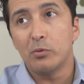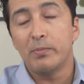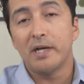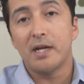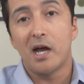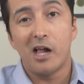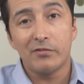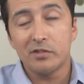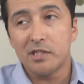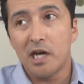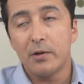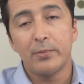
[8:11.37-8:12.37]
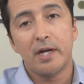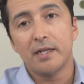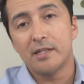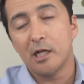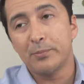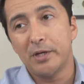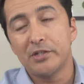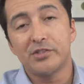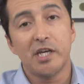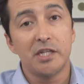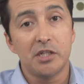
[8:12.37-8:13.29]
but half the time when I tell patients, hey,